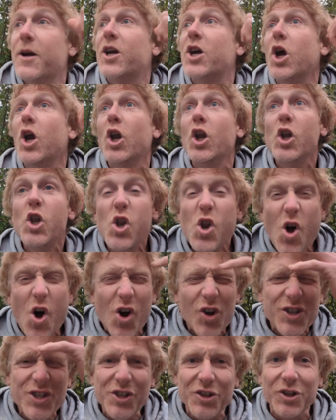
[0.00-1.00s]

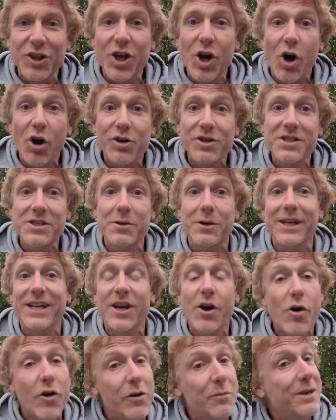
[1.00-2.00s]
colossal cost to
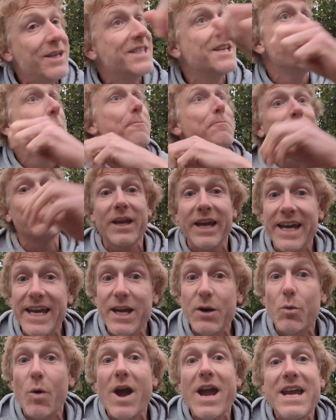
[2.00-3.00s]
economies,
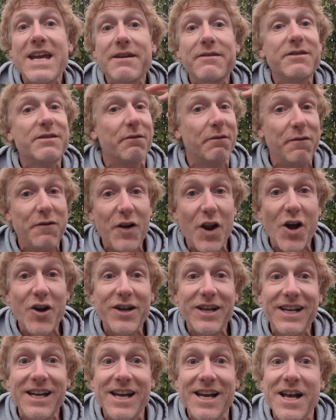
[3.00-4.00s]
heat waves,
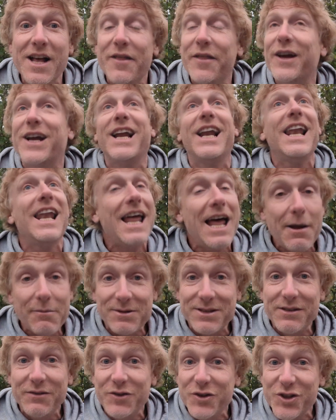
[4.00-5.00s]
flooding, the
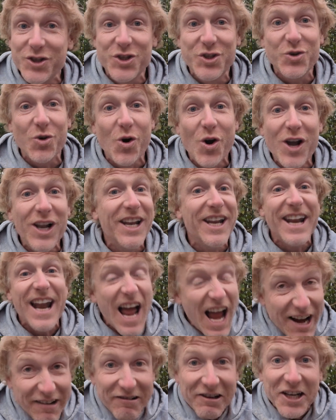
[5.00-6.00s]
collapse of the soil and
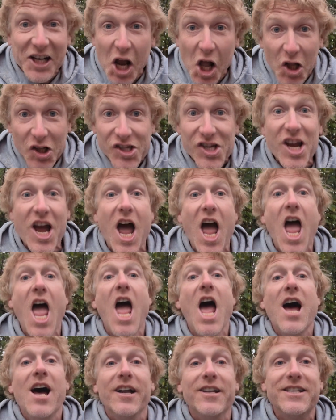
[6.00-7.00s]
agriculture,
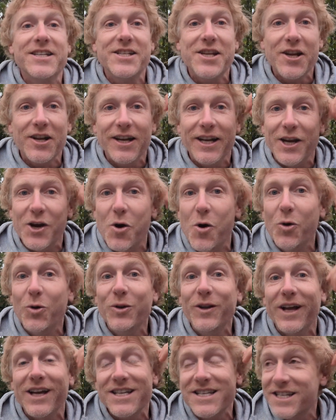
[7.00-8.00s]
and suddenly all
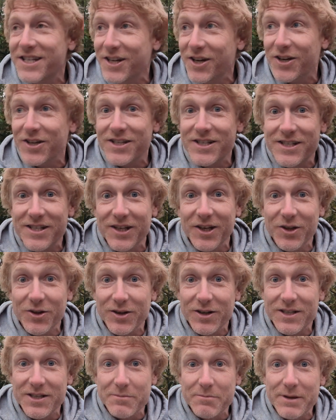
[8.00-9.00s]
that starts to
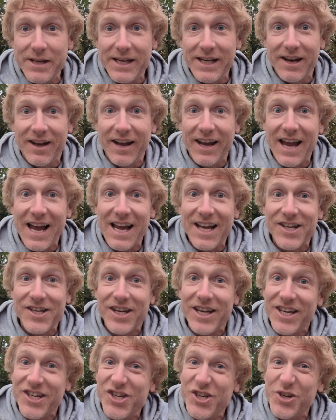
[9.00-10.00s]
look to me like
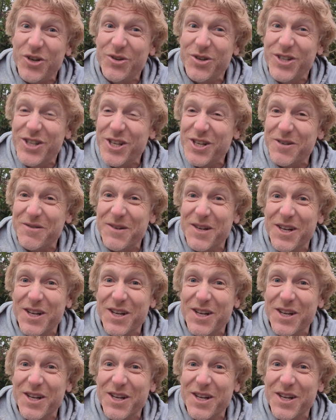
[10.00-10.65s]
issues that